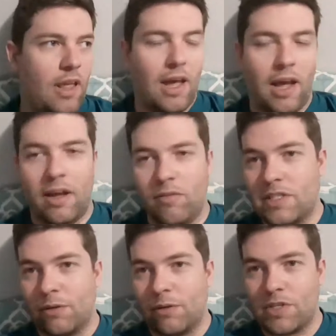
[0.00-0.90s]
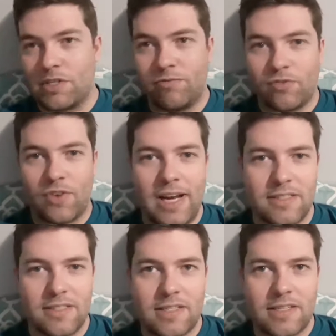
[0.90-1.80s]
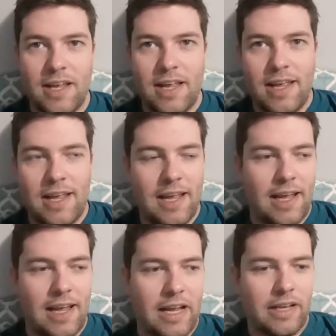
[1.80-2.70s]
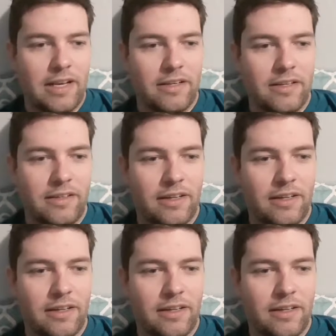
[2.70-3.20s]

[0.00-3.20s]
visiting with some friends, and